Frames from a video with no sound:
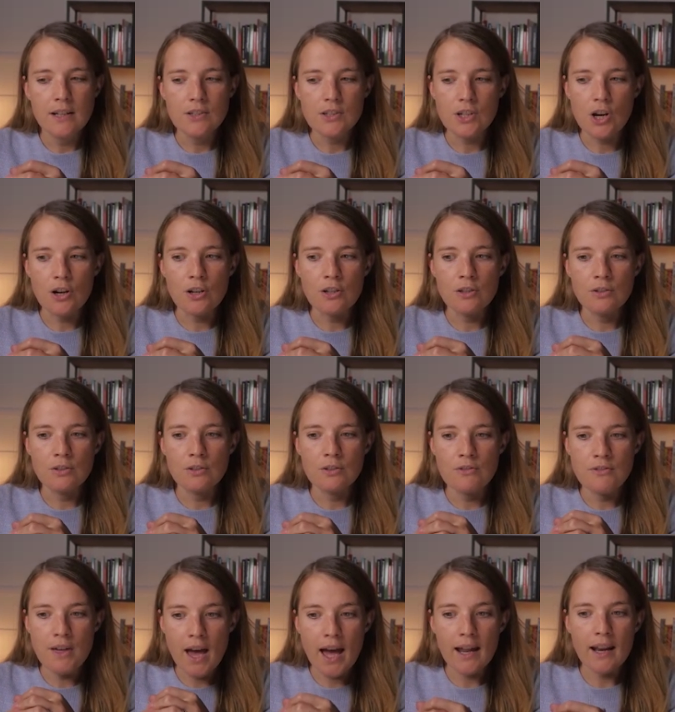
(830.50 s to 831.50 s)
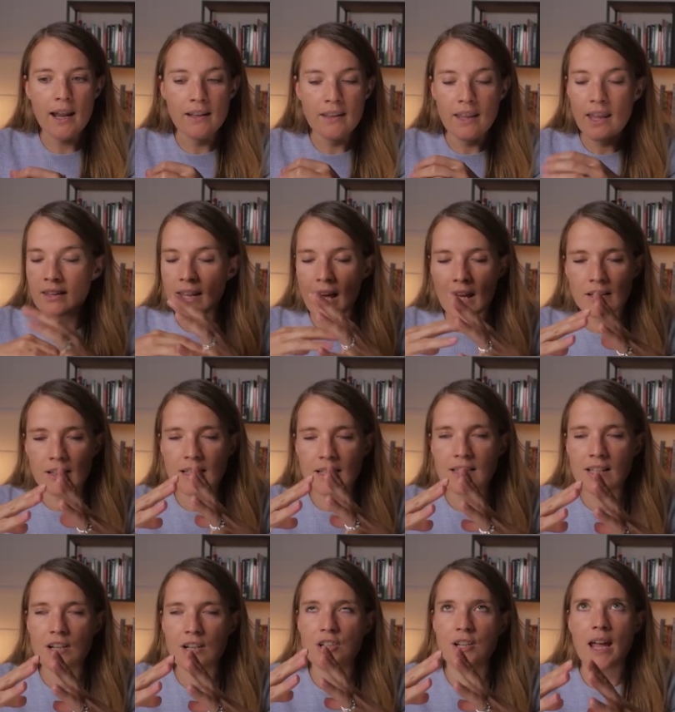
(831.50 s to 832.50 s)
So that and, and that is
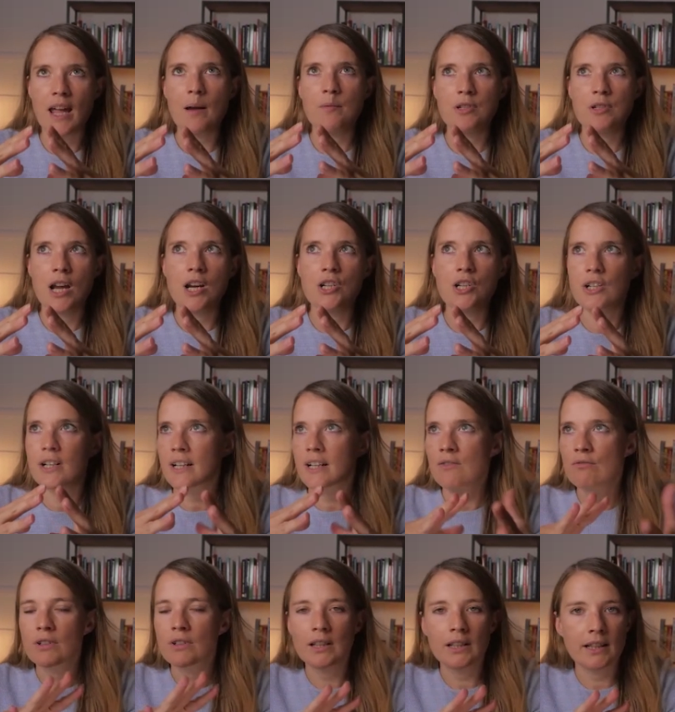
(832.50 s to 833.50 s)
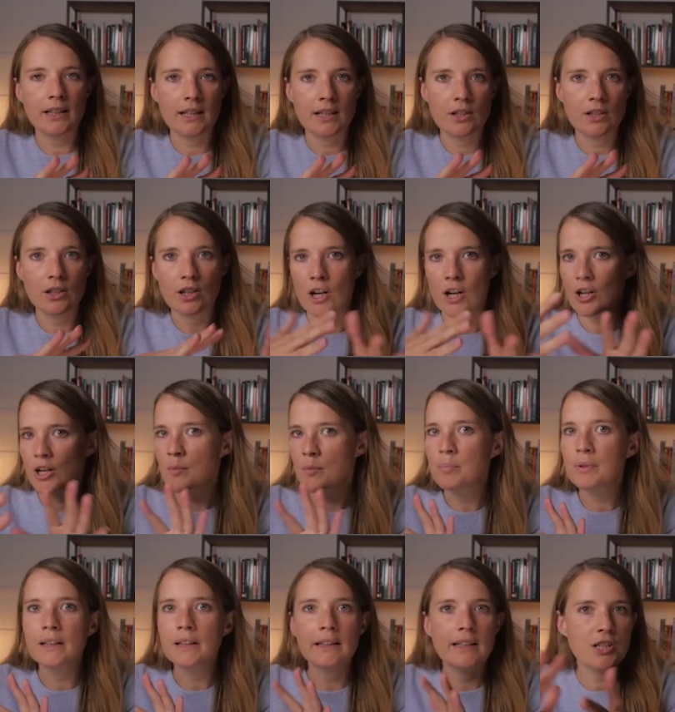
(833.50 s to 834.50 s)
such a game changer. It can really, you know,
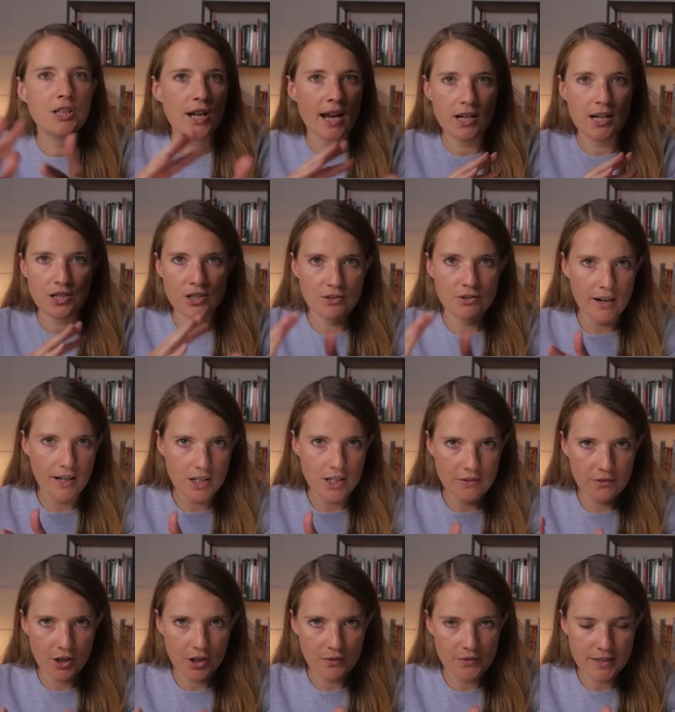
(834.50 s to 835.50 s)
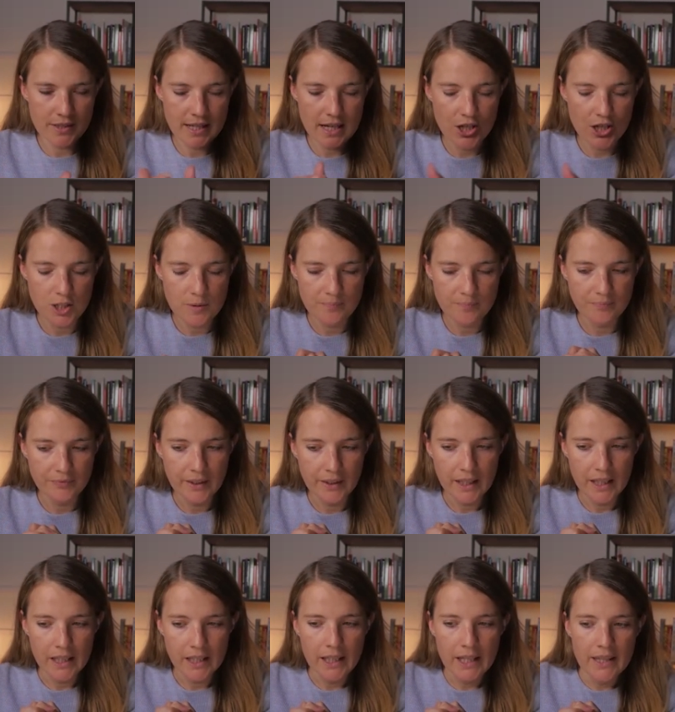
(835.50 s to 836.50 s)
completely change the direction of a conversation.
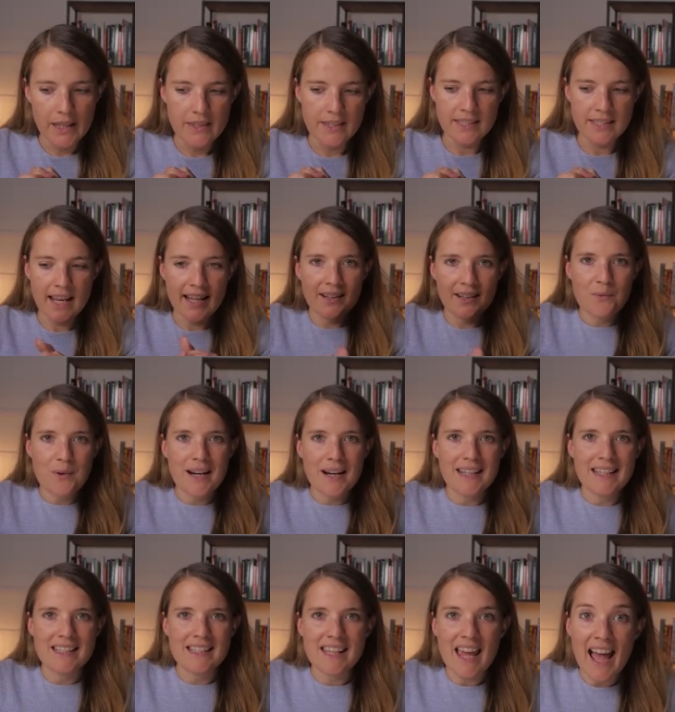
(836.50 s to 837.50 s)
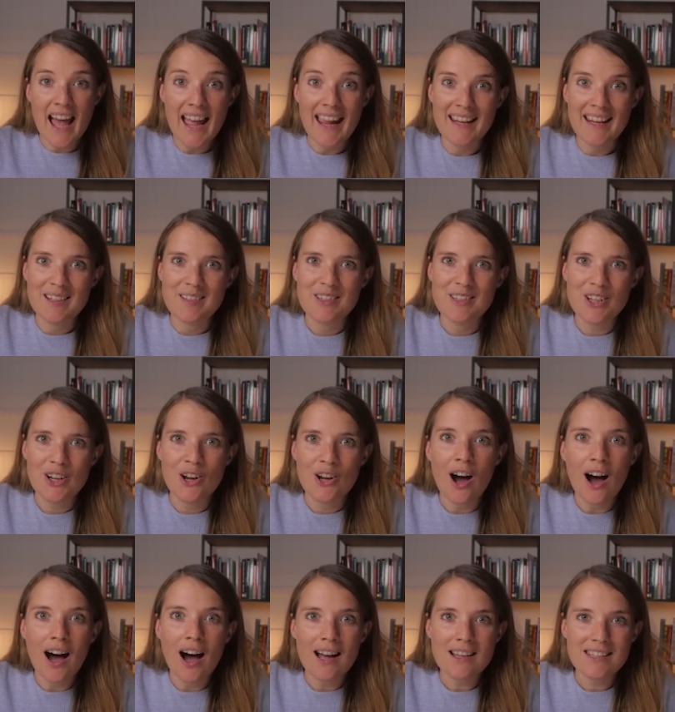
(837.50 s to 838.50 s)
The second one is A, so
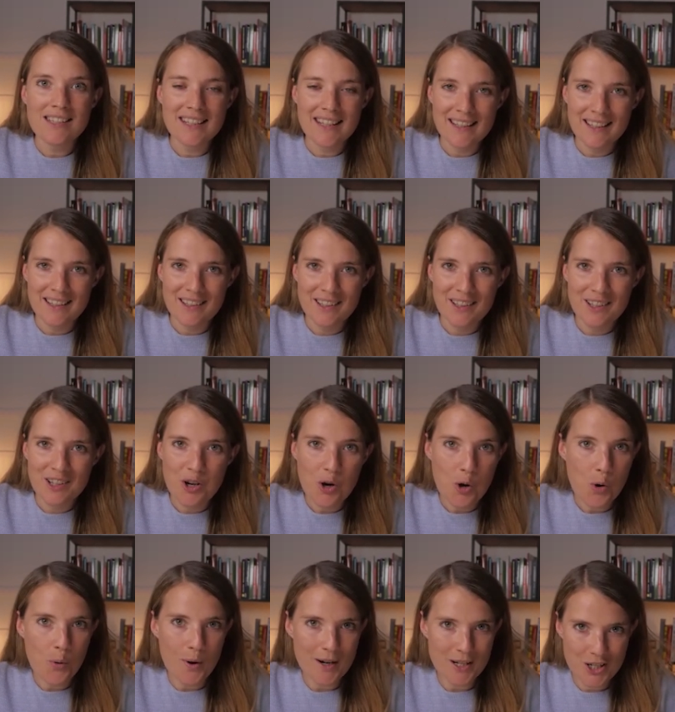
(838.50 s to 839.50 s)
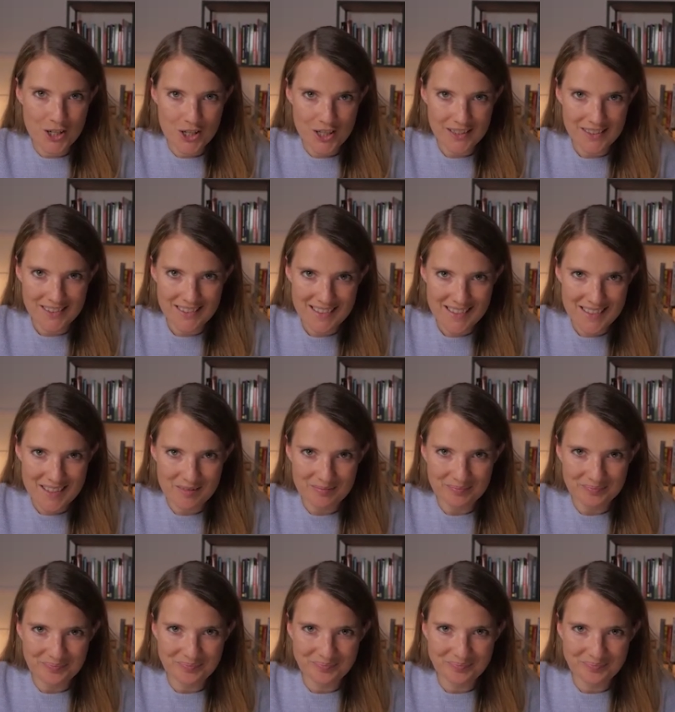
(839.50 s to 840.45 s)
asking questions.